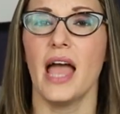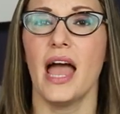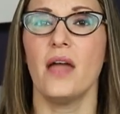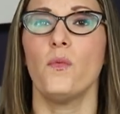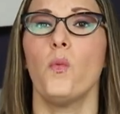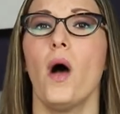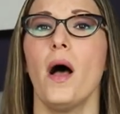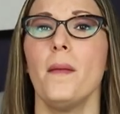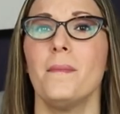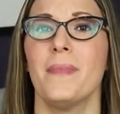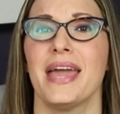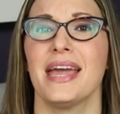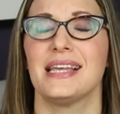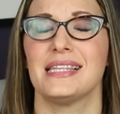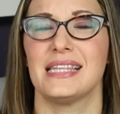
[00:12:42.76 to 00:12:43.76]
and what
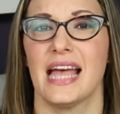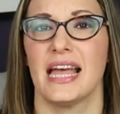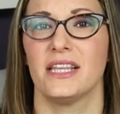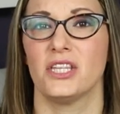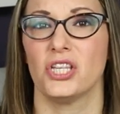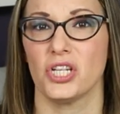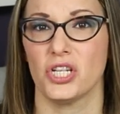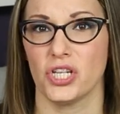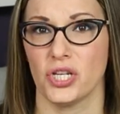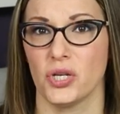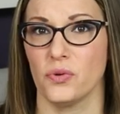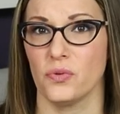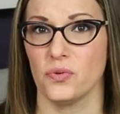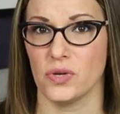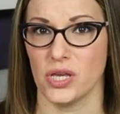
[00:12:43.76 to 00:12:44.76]
makes sense
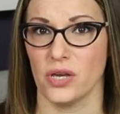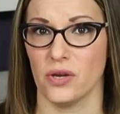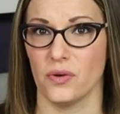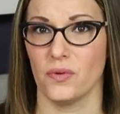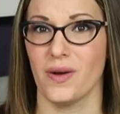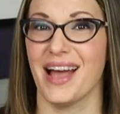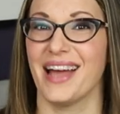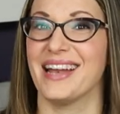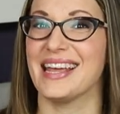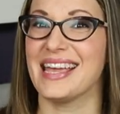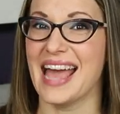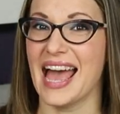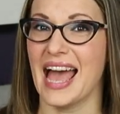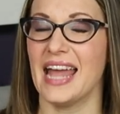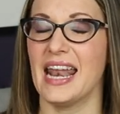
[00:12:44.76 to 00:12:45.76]
to you. And
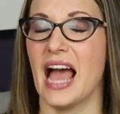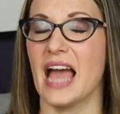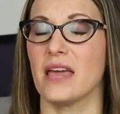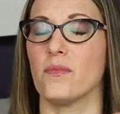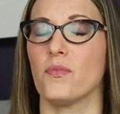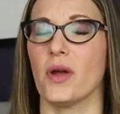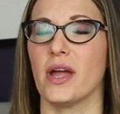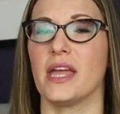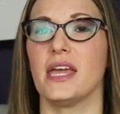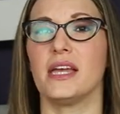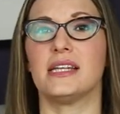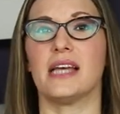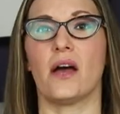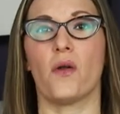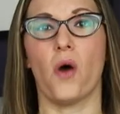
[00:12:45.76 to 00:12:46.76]
again, I am
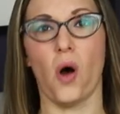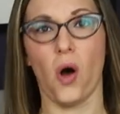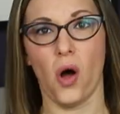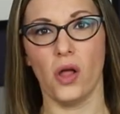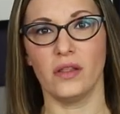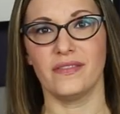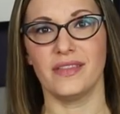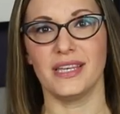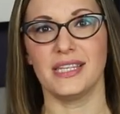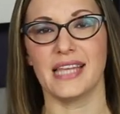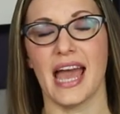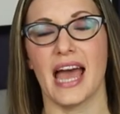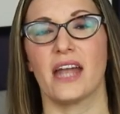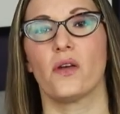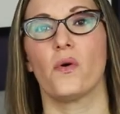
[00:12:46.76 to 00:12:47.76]
breaking down all of these
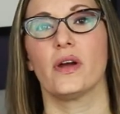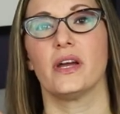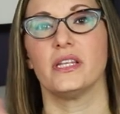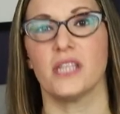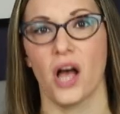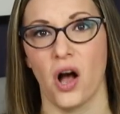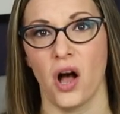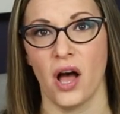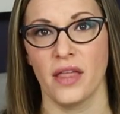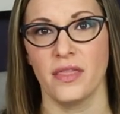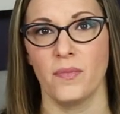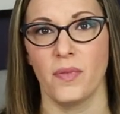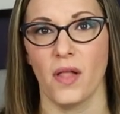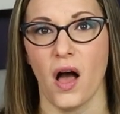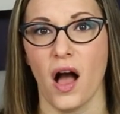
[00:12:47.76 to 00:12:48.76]
categories on
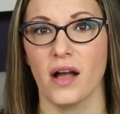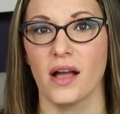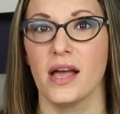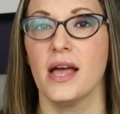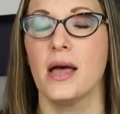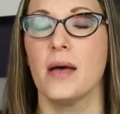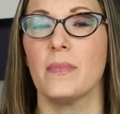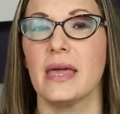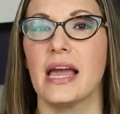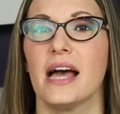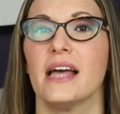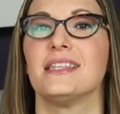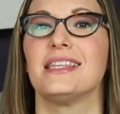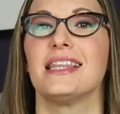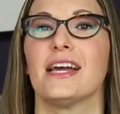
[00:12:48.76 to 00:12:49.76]
the blog
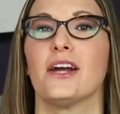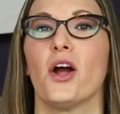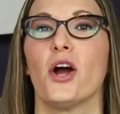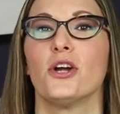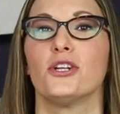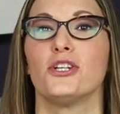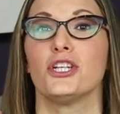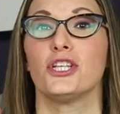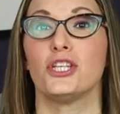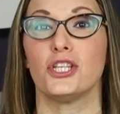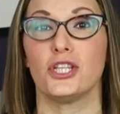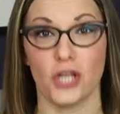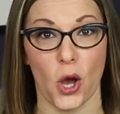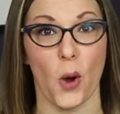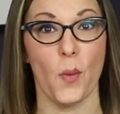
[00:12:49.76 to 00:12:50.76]
because there are
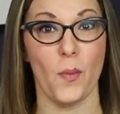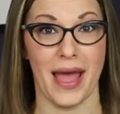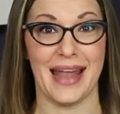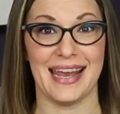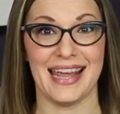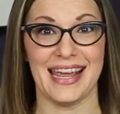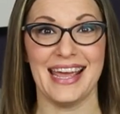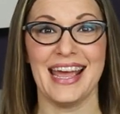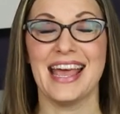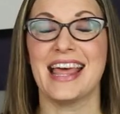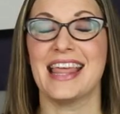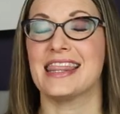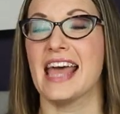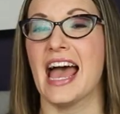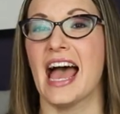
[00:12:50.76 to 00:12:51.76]
just so many
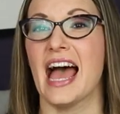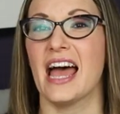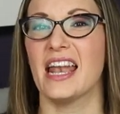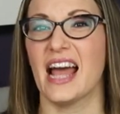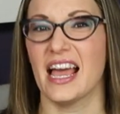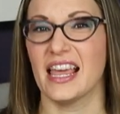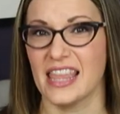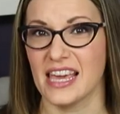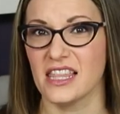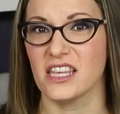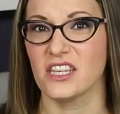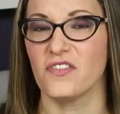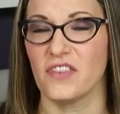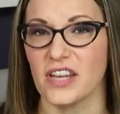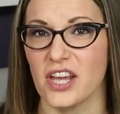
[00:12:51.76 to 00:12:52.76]
that I think
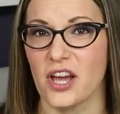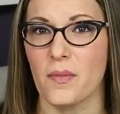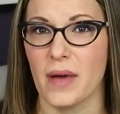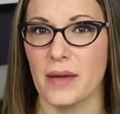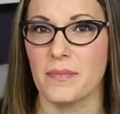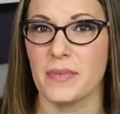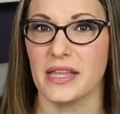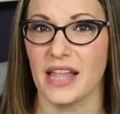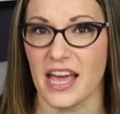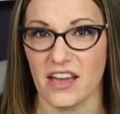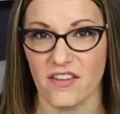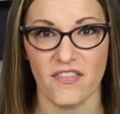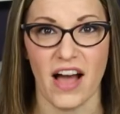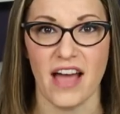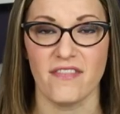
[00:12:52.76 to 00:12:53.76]
this video might be
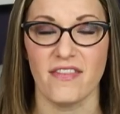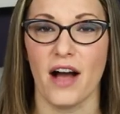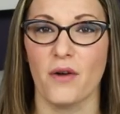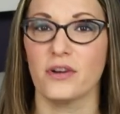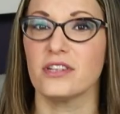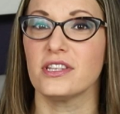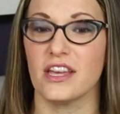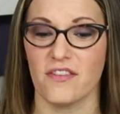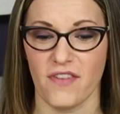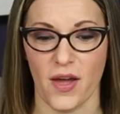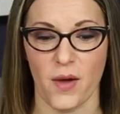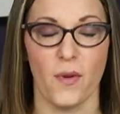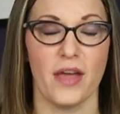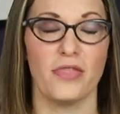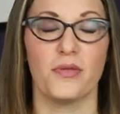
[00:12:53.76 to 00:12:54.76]
like five hours if
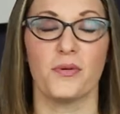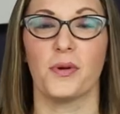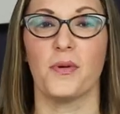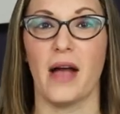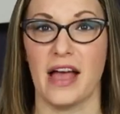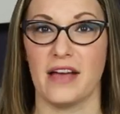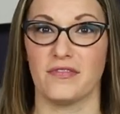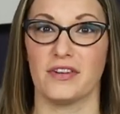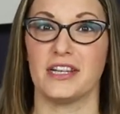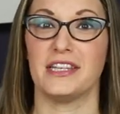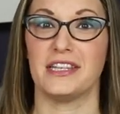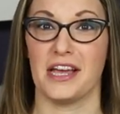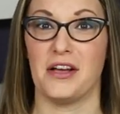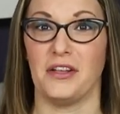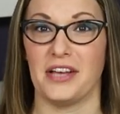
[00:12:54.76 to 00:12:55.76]
I went through every
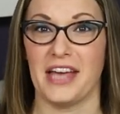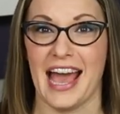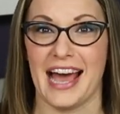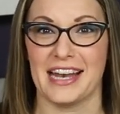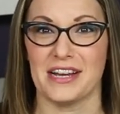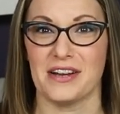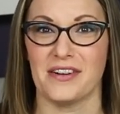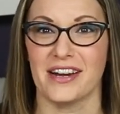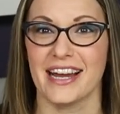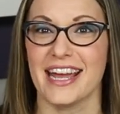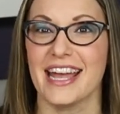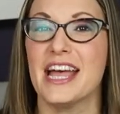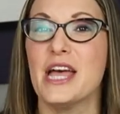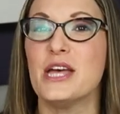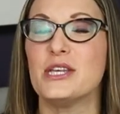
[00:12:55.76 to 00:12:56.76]
single
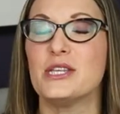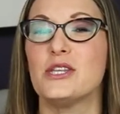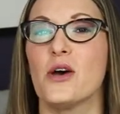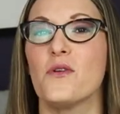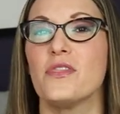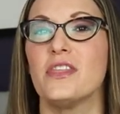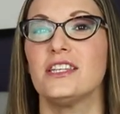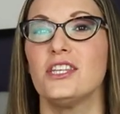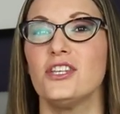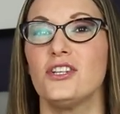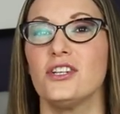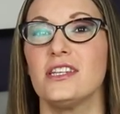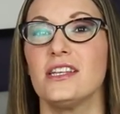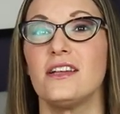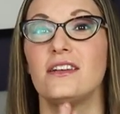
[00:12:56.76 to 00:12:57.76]
category. So this is
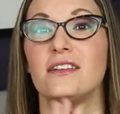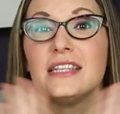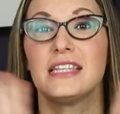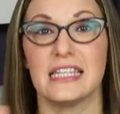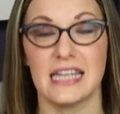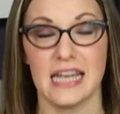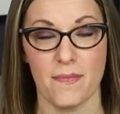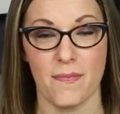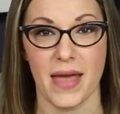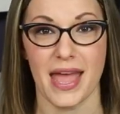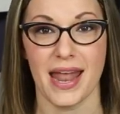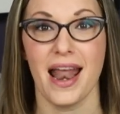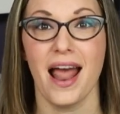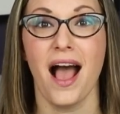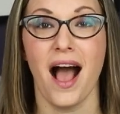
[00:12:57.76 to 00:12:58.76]
just a little
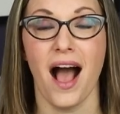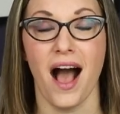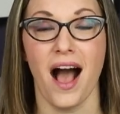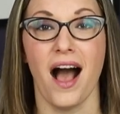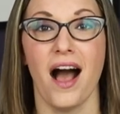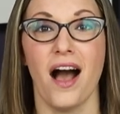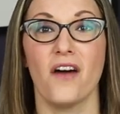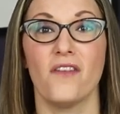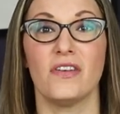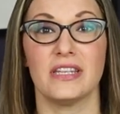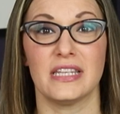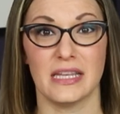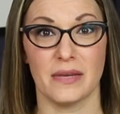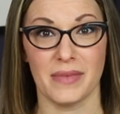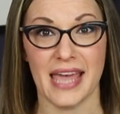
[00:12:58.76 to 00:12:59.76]
snippet
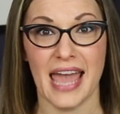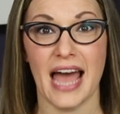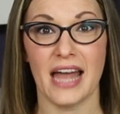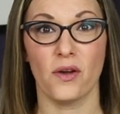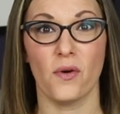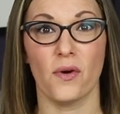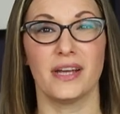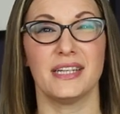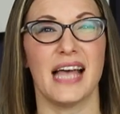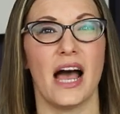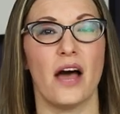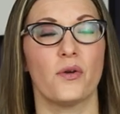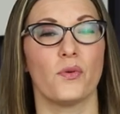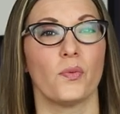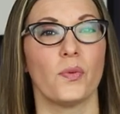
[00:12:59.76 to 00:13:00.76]
of some categories,
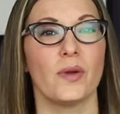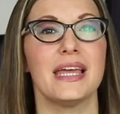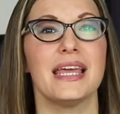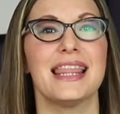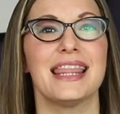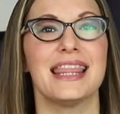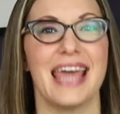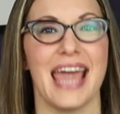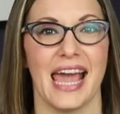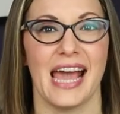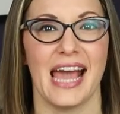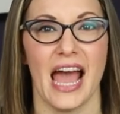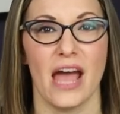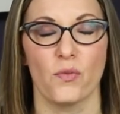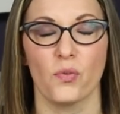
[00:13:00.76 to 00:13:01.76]
how to
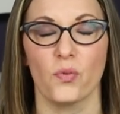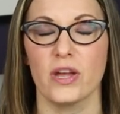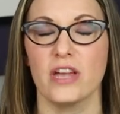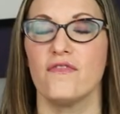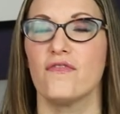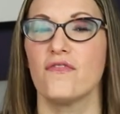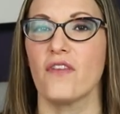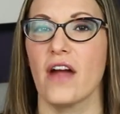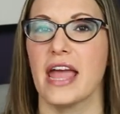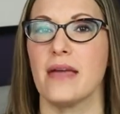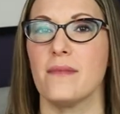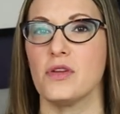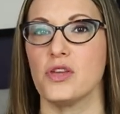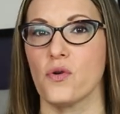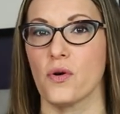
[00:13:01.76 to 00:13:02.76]
rethink and
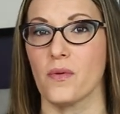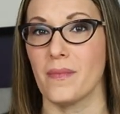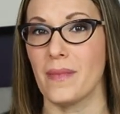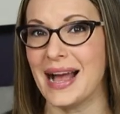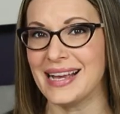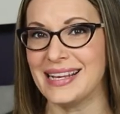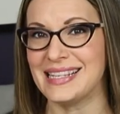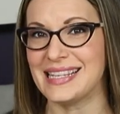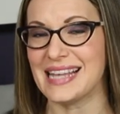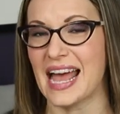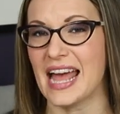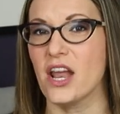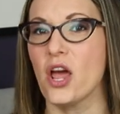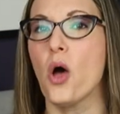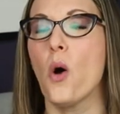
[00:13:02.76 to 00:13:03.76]
reframe your
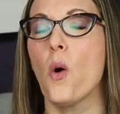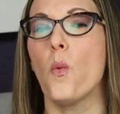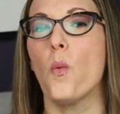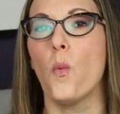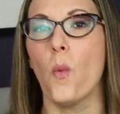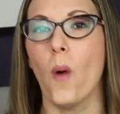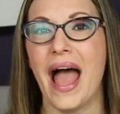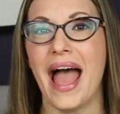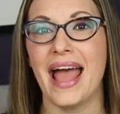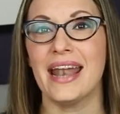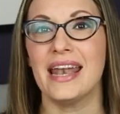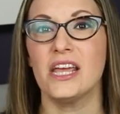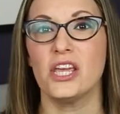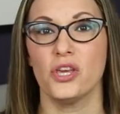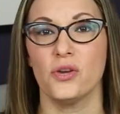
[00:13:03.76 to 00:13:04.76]
mindset when